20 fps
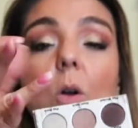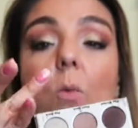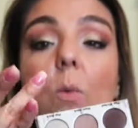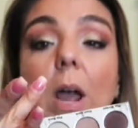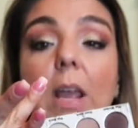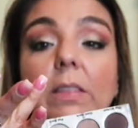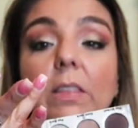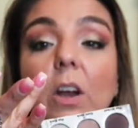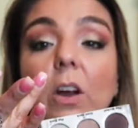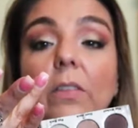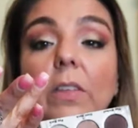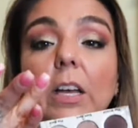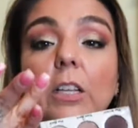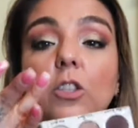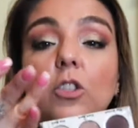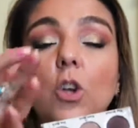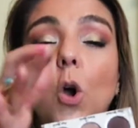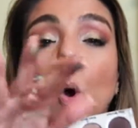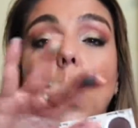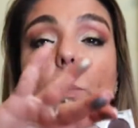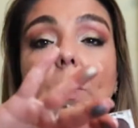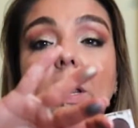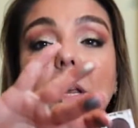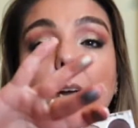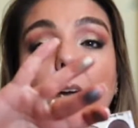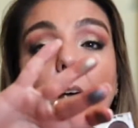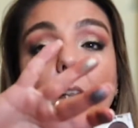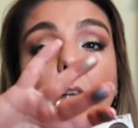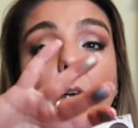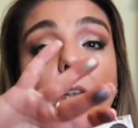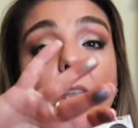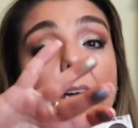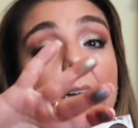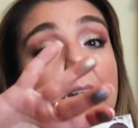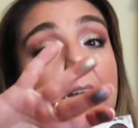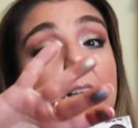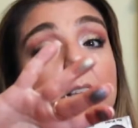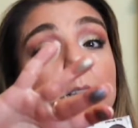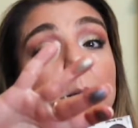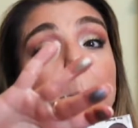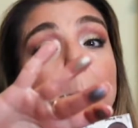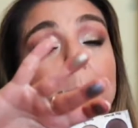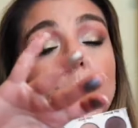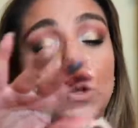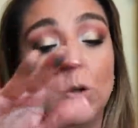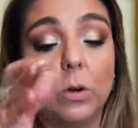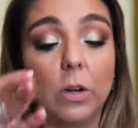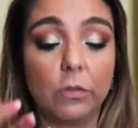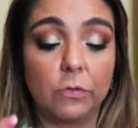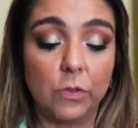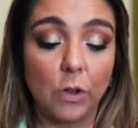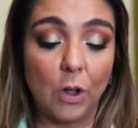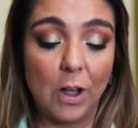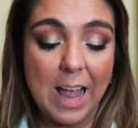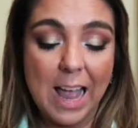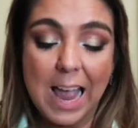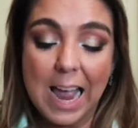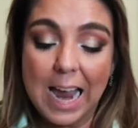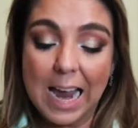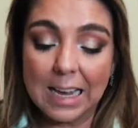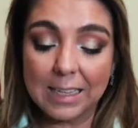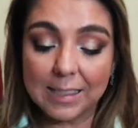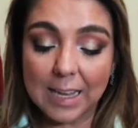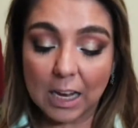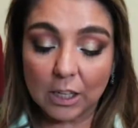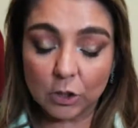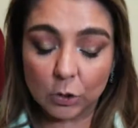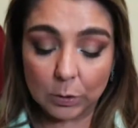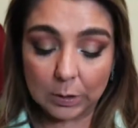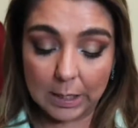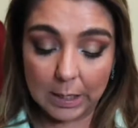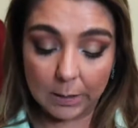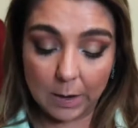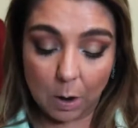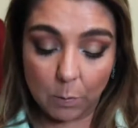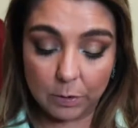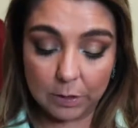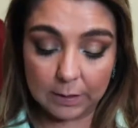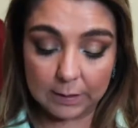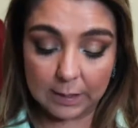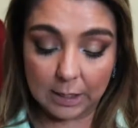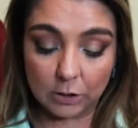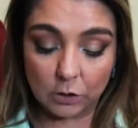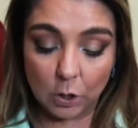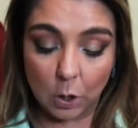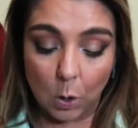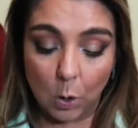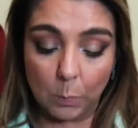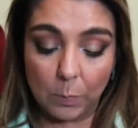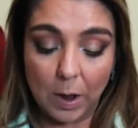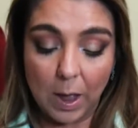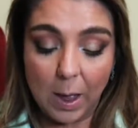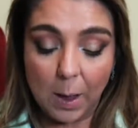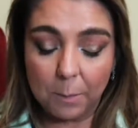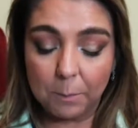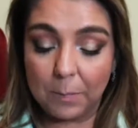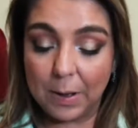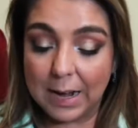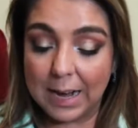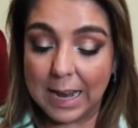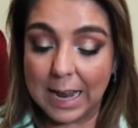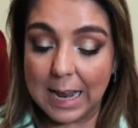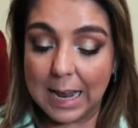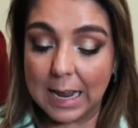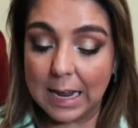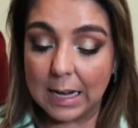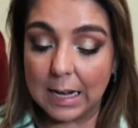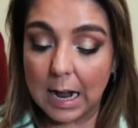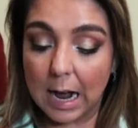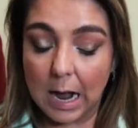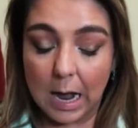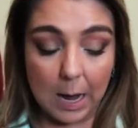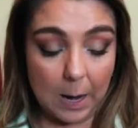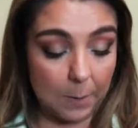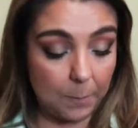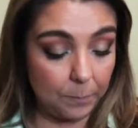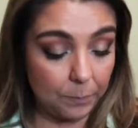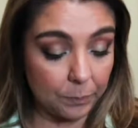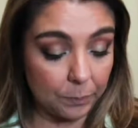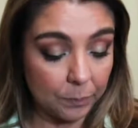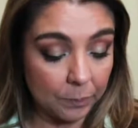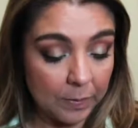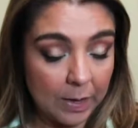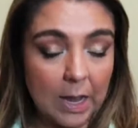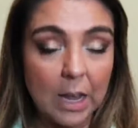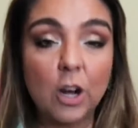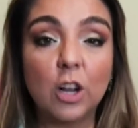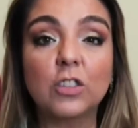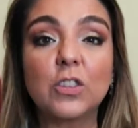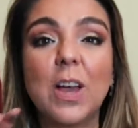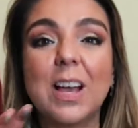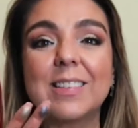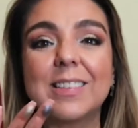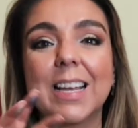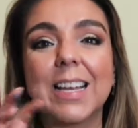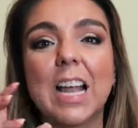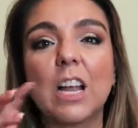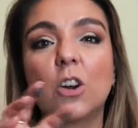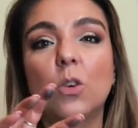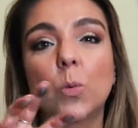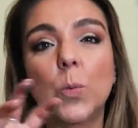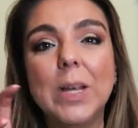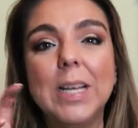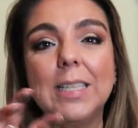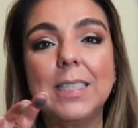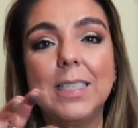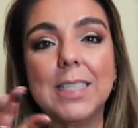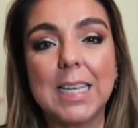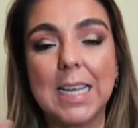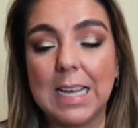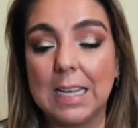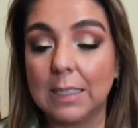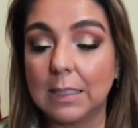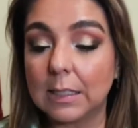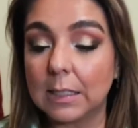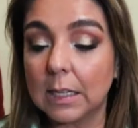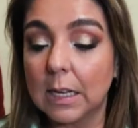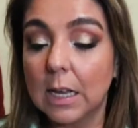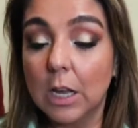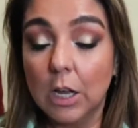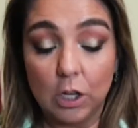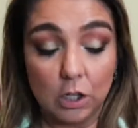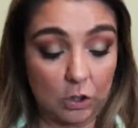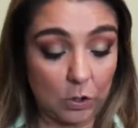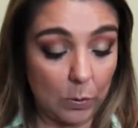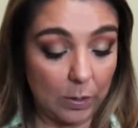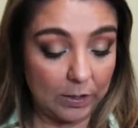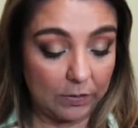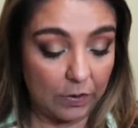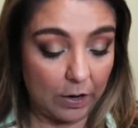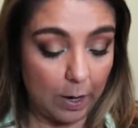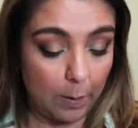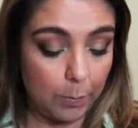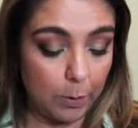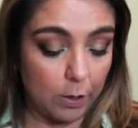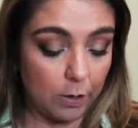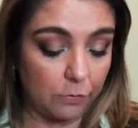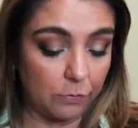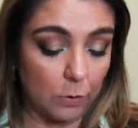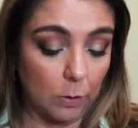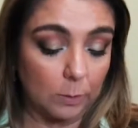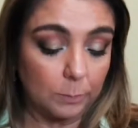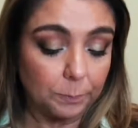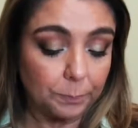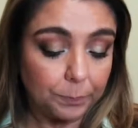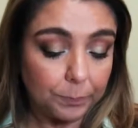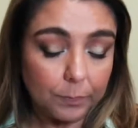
Right there, that taupey color that is beautiful. It's actually, I want to say taupe, but it also has like a green tint. So it's very beautiful.